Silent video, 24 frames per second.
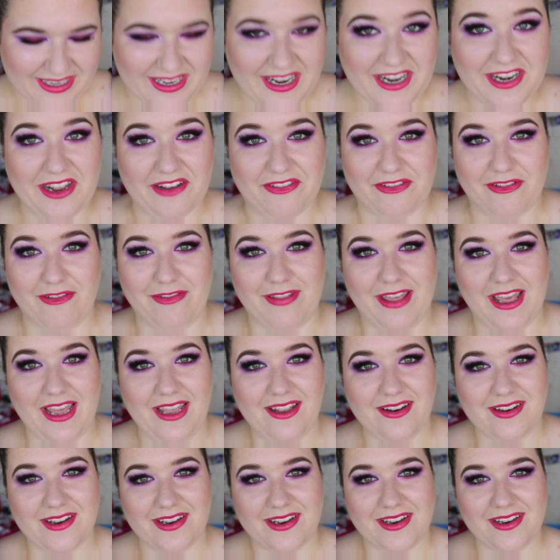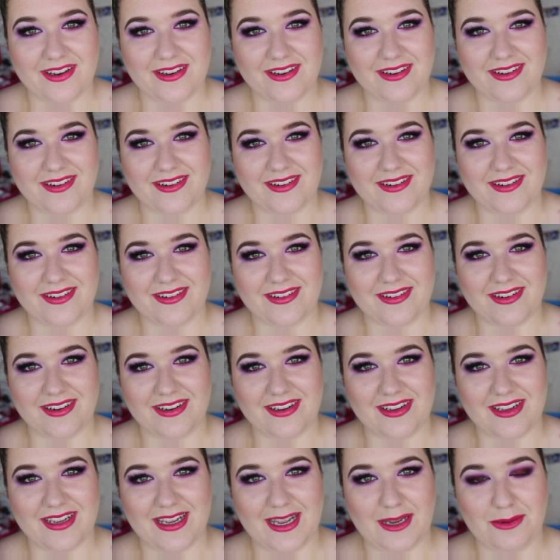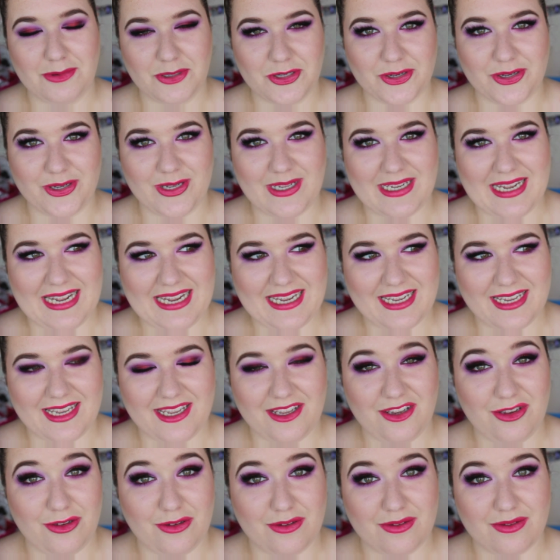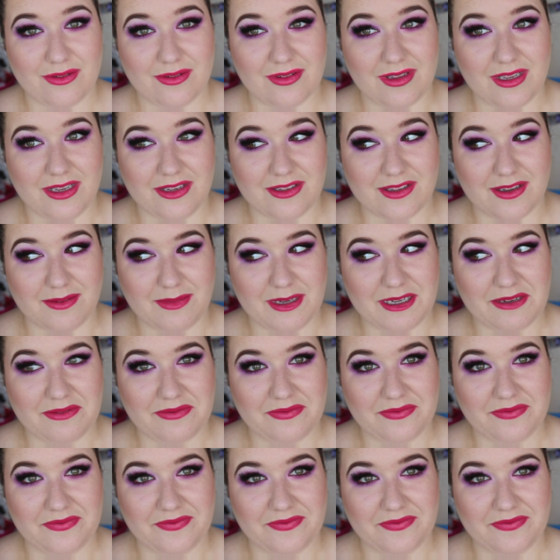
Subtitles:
enough of that. I'm sure you're like, can you stop now?